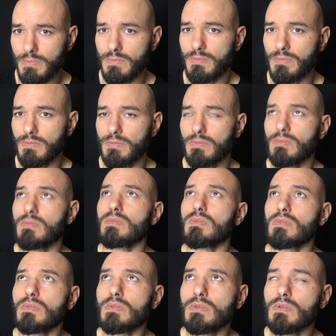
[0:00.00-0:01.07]

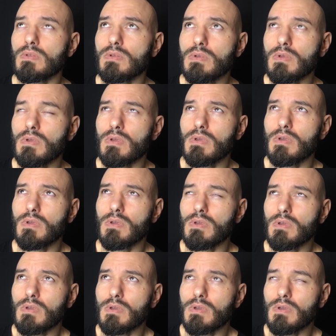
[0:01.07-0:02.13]

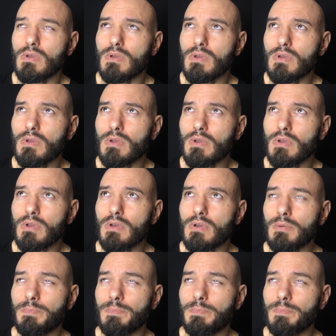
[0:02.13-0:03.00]
(silence)